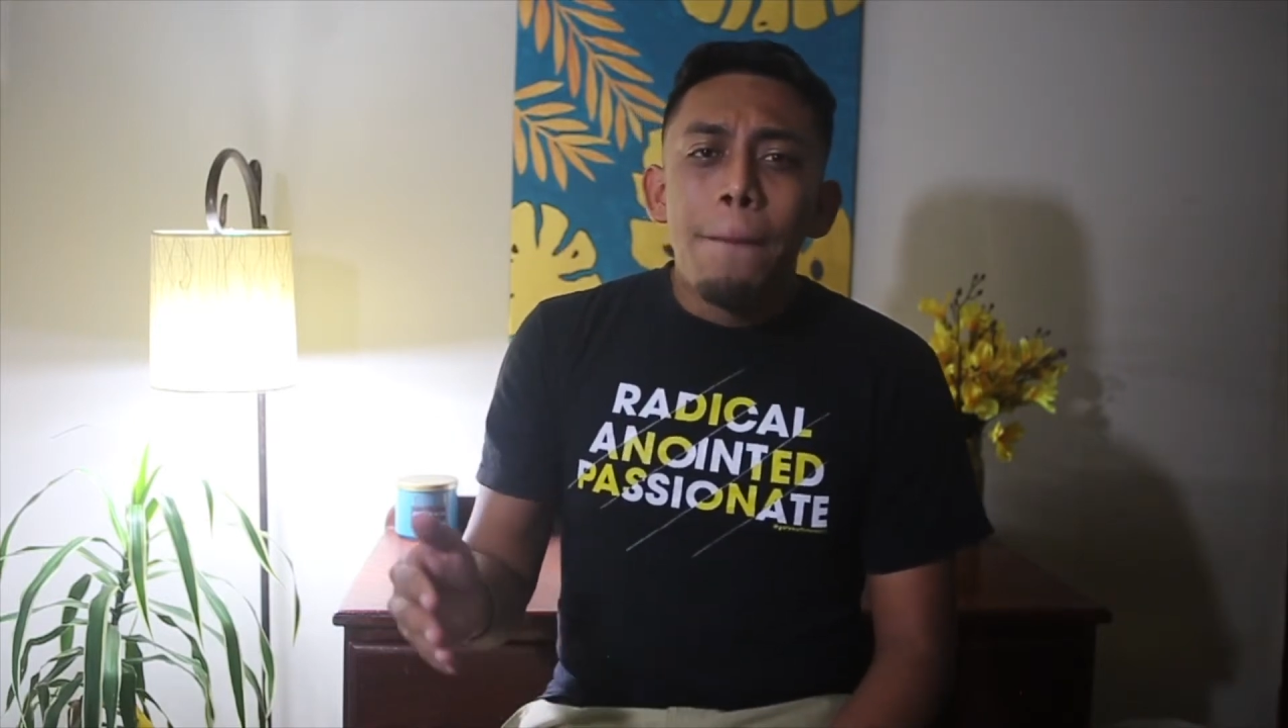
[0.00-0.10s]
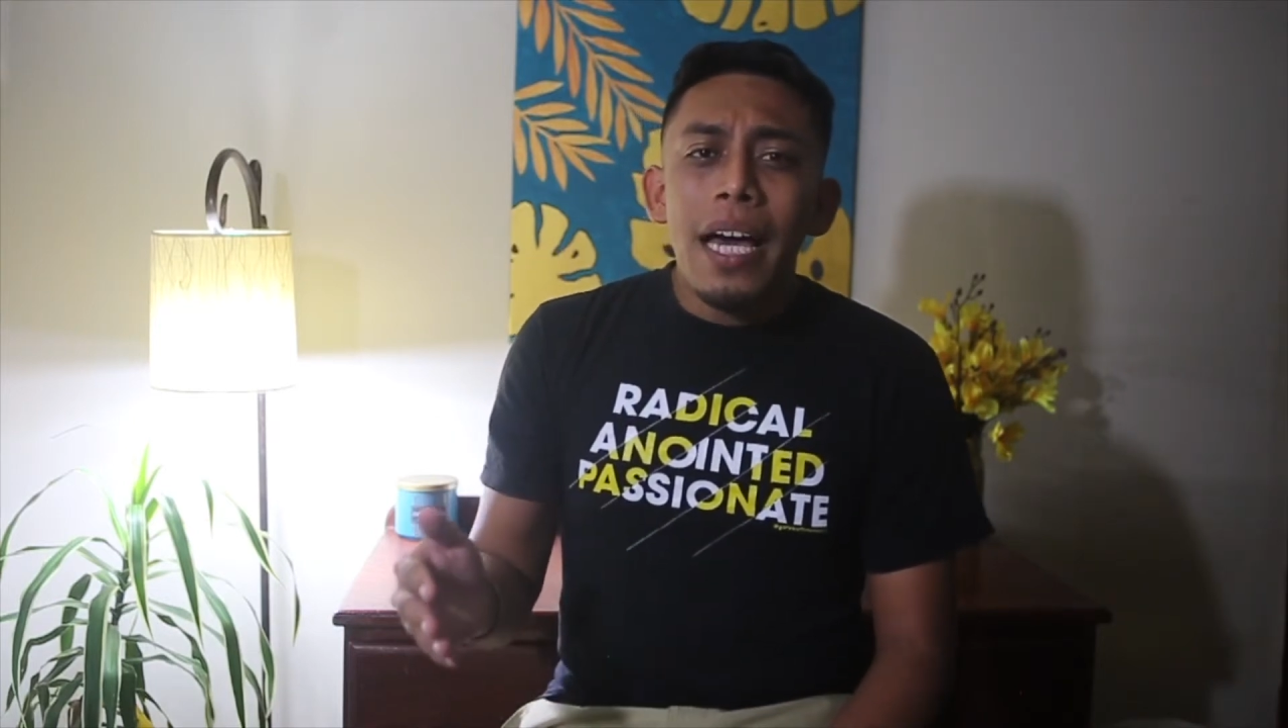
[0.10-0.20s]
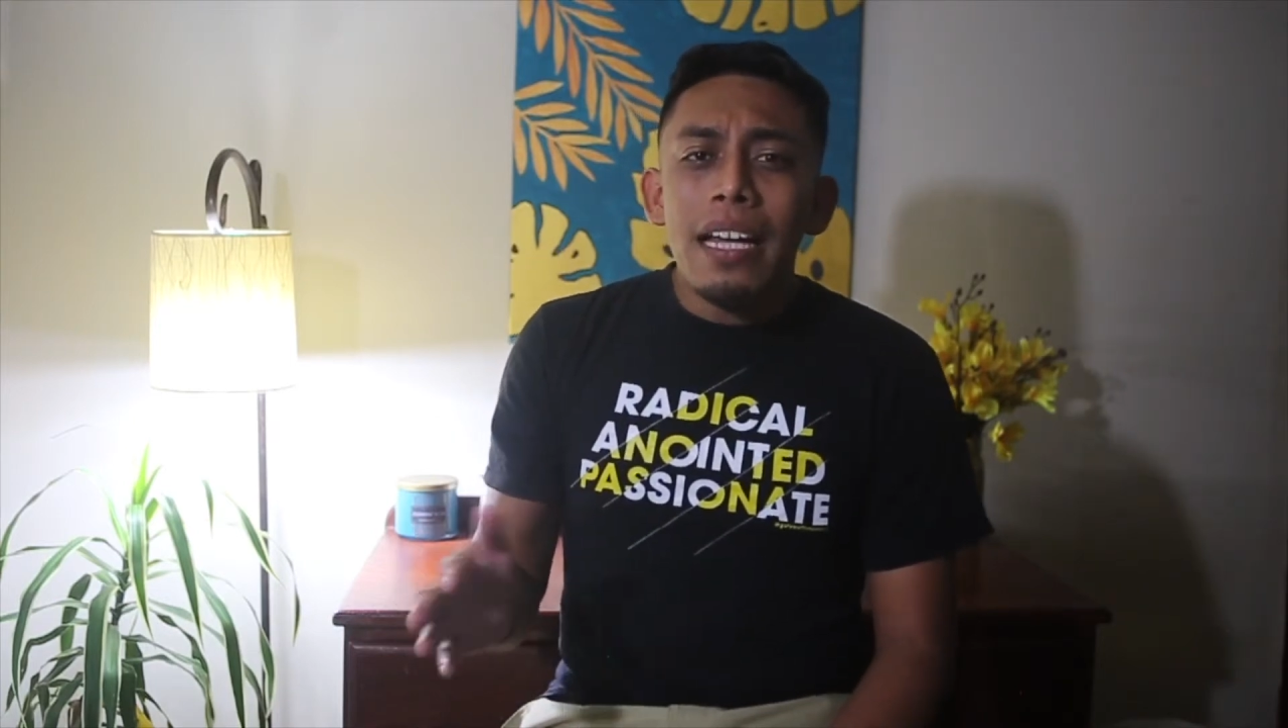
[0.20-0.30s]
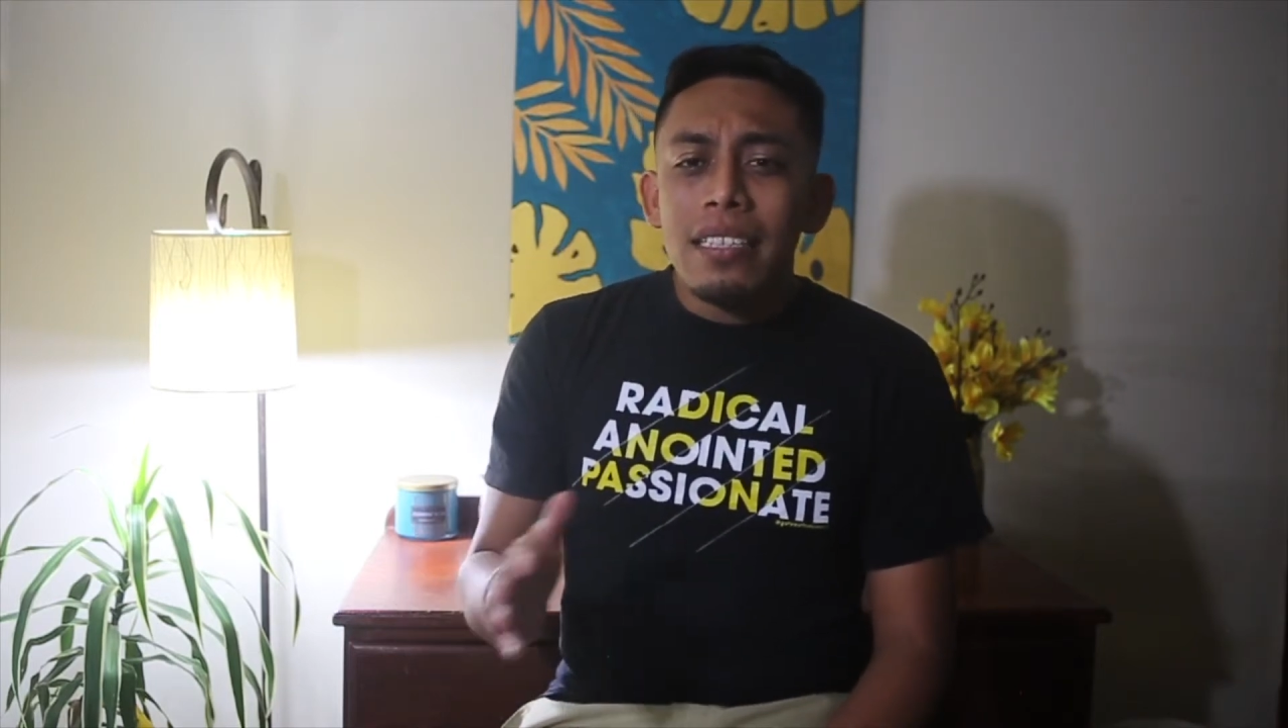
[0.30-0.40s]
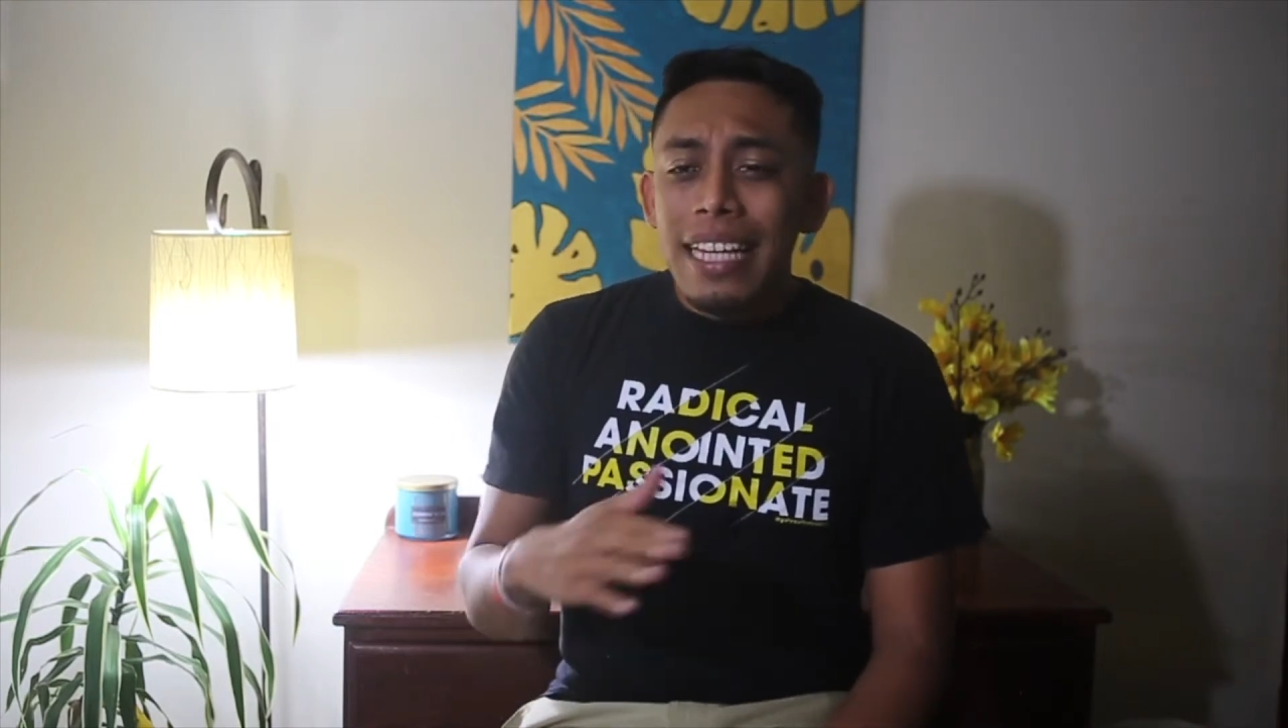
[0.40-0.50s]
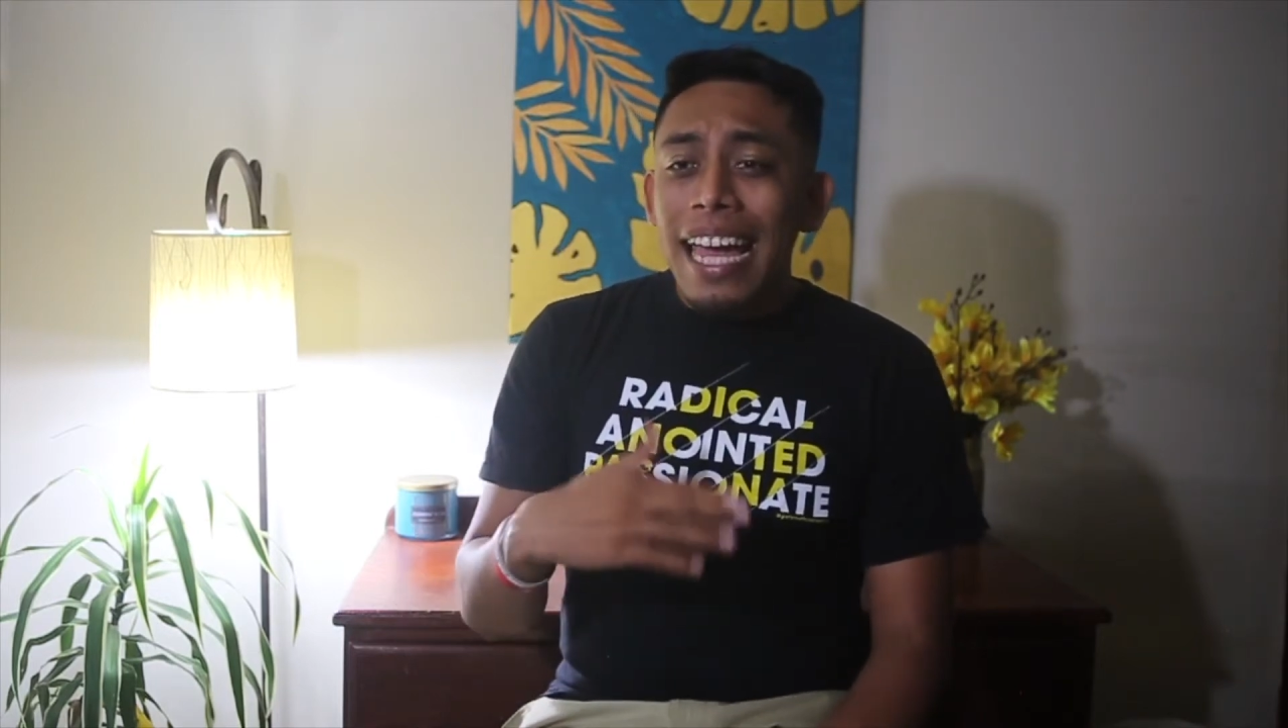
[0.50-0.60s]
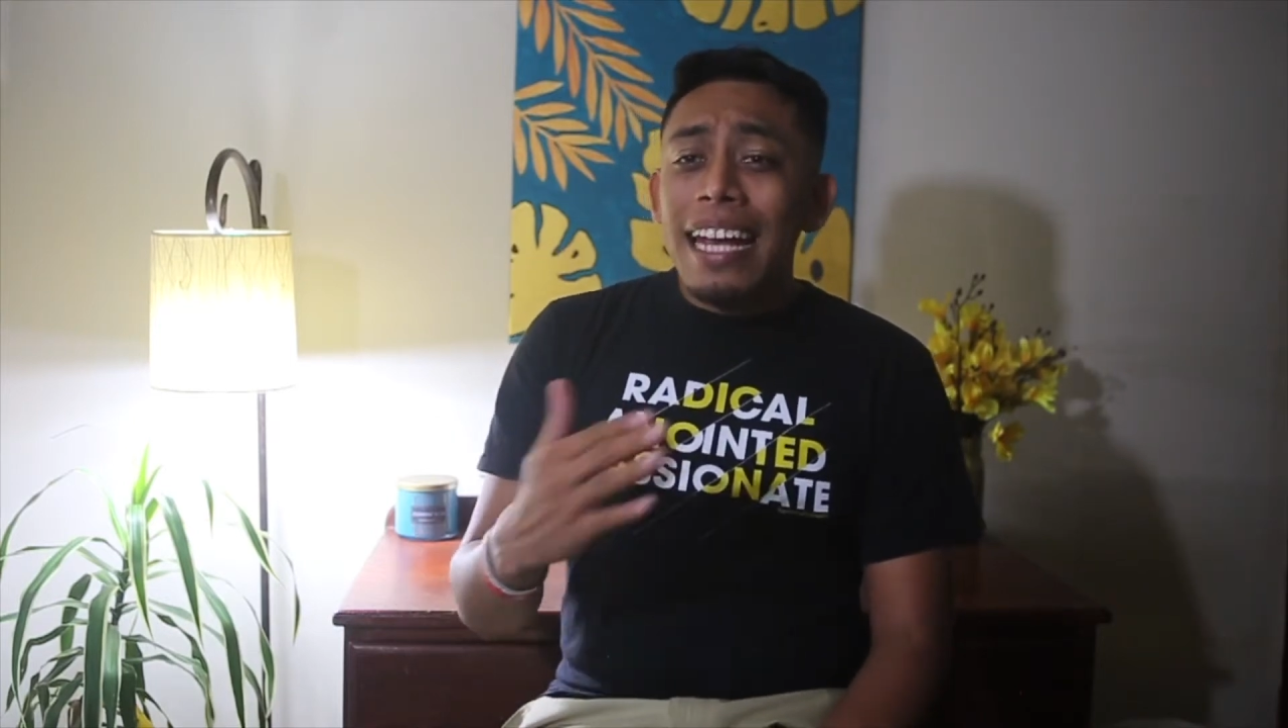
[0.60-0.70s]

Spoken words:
But the